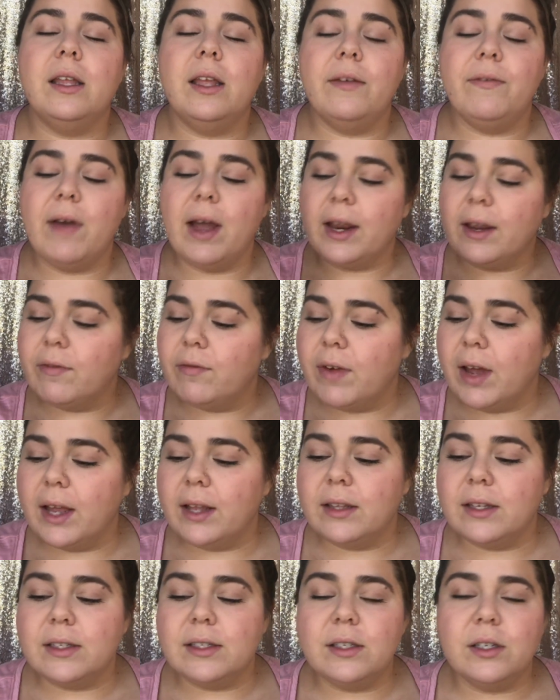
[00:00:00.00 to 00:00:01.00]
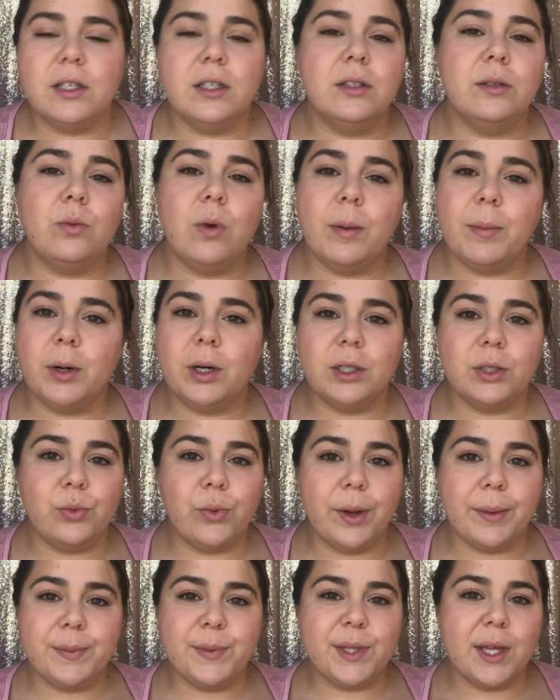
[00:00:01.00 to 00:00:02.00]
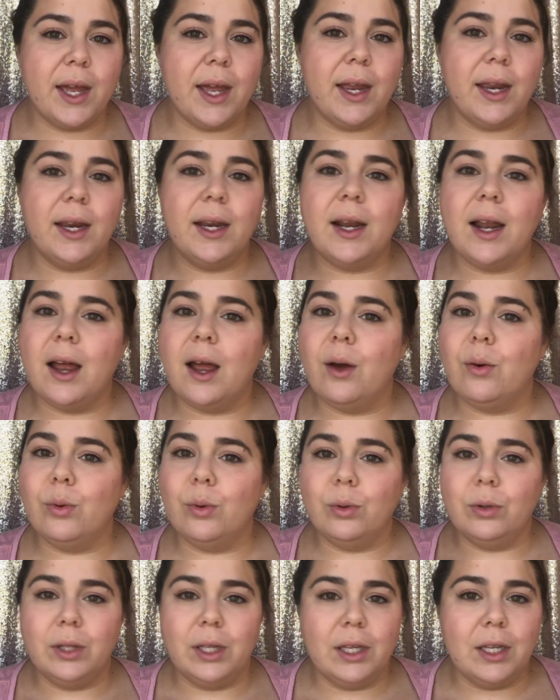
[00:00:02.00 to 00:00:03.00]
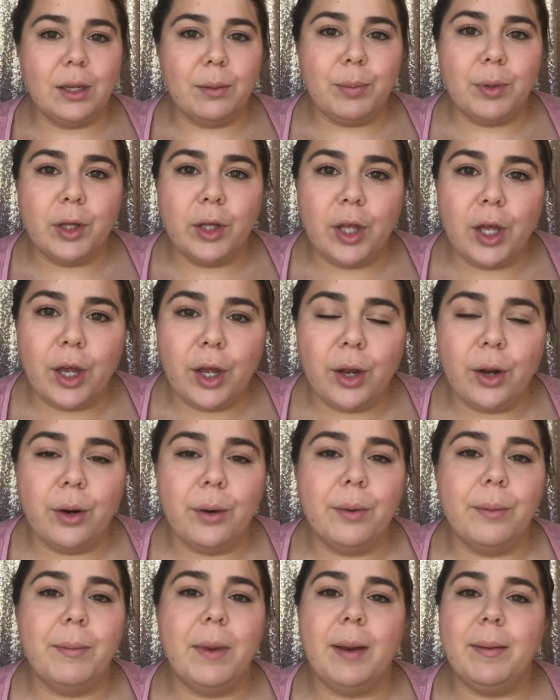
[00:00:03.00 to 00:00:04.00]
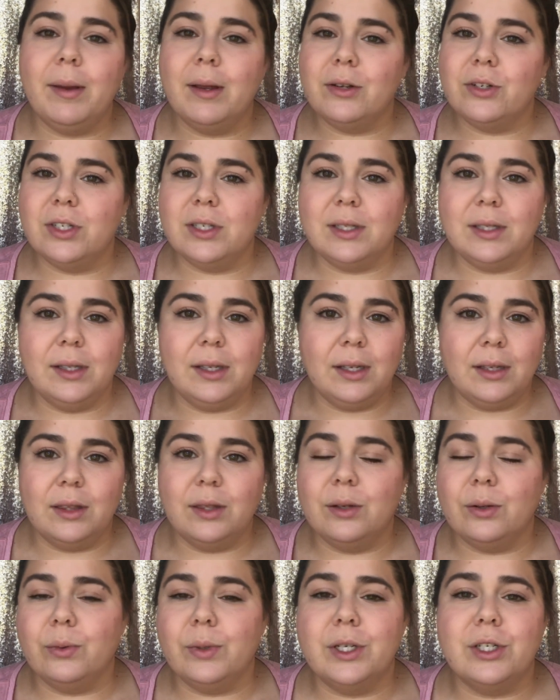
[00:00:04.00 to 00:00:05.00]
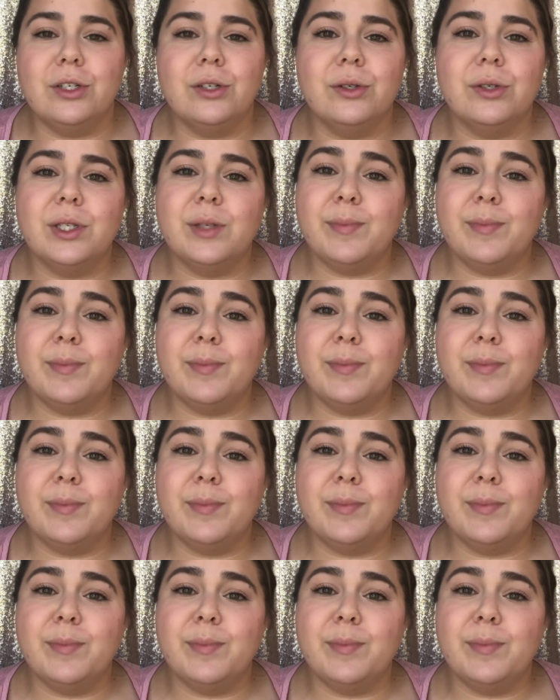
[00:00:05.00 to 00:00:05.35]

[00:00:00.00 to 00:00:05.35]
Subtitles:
If I can find this on Walmart's website, I will link it below. Maybe I'll just link the original